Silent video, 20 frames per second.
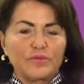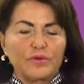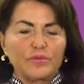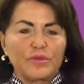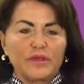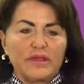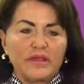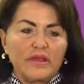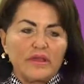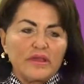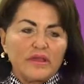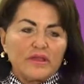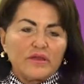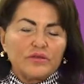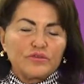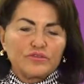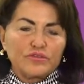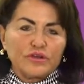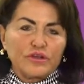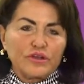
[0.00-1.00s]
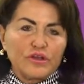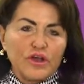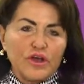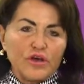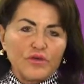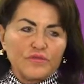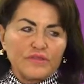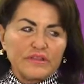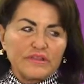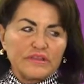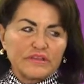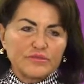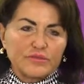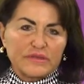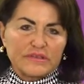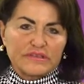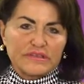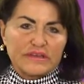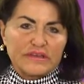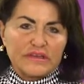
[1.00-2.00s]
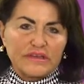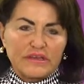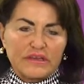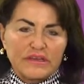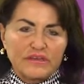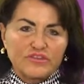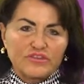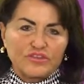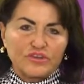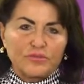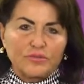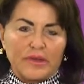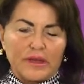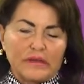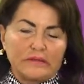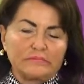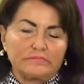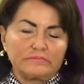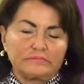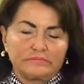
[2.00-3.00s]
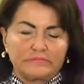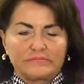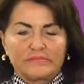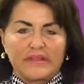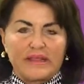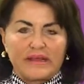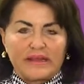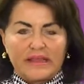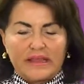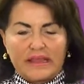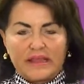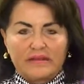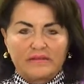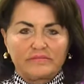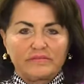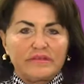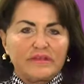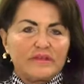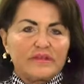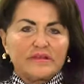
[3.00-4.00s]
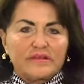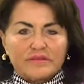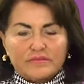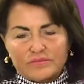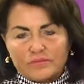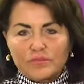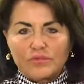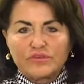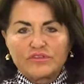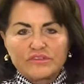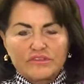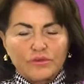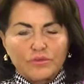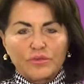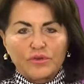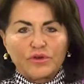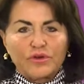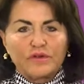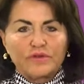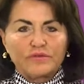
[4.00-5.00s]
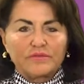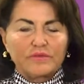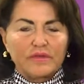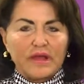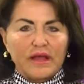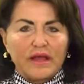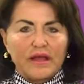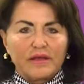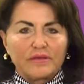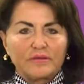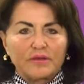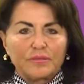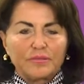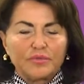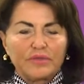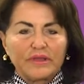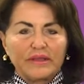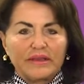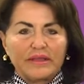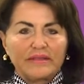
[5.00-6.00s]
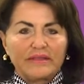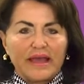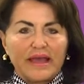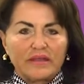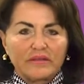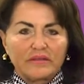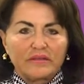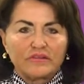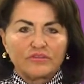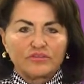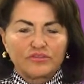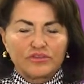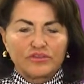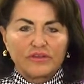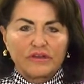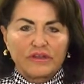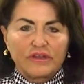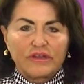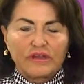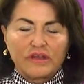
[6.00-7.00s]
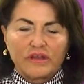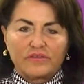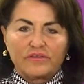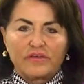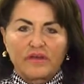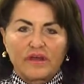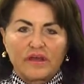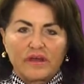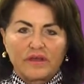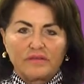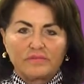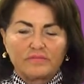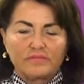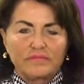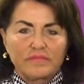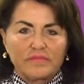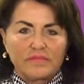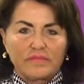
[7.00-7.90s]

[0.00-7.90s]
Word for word: When we during COVID, this wasn't an issue, but then again, we're we're uh, completing that little journey of um,